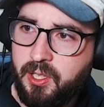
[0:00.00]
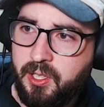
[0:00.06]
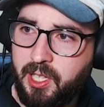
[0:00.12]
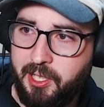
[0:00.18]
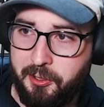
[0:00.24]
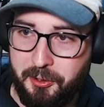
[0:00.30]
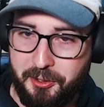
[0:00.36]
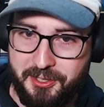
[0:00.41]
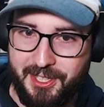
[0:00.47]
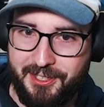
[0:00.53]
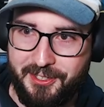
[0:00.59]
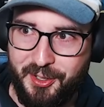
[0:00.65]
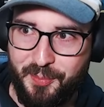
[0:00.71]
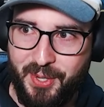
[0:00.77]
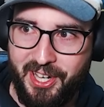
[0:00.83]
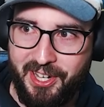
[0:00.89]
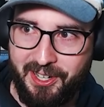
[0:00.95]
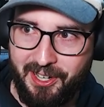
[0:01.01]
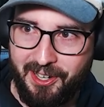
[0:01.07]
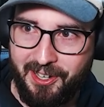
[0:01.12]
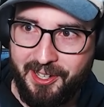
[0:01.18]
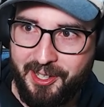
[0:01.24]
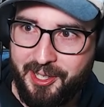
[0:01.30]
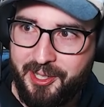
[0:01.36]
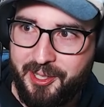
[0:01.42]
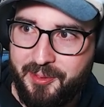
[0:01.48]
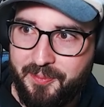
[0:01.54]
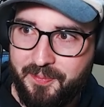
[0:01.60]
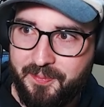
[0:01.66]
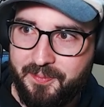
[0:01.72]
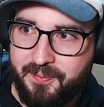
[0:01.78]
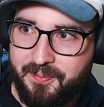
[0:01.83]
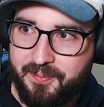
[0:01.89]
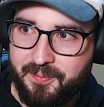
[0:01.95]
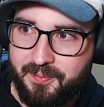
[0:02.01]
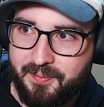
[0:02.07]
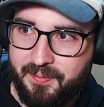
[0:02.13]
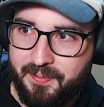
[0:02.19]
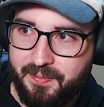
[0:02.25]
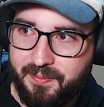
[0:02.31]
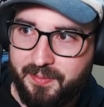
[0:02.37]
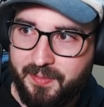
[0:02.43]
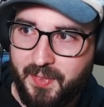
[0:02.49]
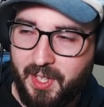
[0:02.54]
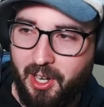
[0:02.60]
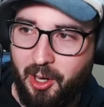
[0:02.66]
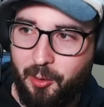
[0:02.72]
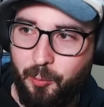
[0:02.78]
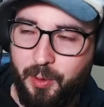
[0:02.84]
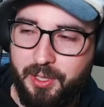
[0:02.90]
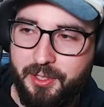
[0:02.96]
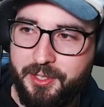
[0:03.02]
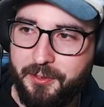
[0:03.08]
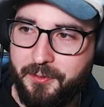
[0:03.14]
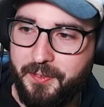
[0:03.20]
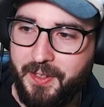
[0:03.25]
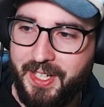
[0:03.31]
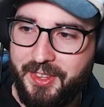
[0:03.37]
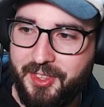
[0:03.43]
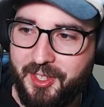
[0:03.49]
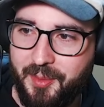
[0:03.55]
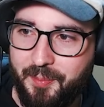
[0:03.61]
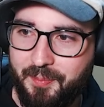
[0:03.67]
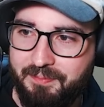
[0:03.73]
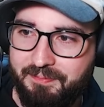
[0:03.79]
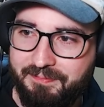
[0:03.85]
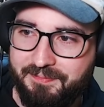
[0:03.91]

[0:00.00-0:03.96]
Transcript: Kind of looks like Nobunaga. I will defeat them.